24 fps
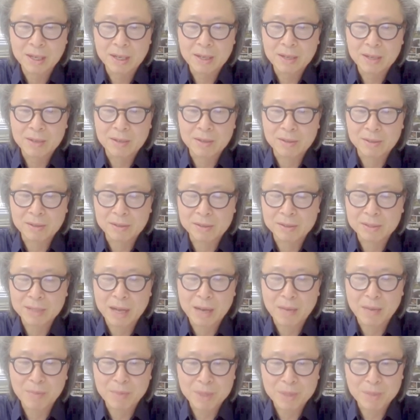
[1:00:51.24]
or
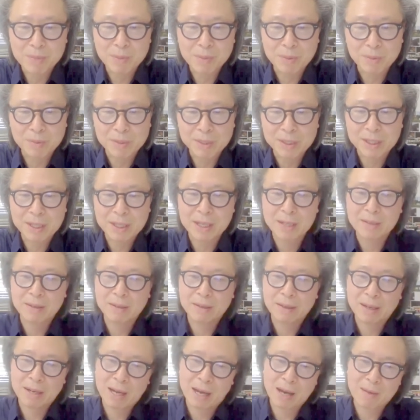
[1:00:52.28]
young people, they
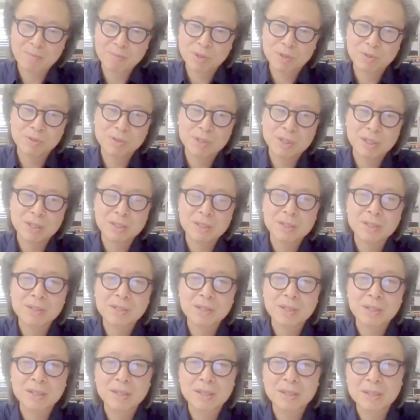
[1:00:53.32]
can come to
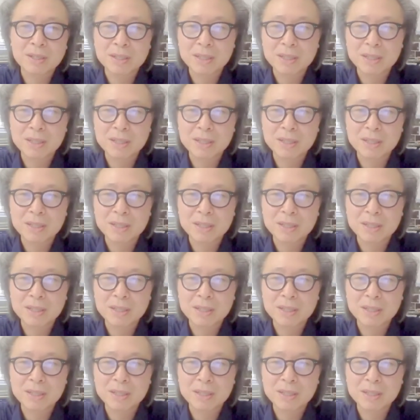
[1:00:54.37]
Jingdezhen.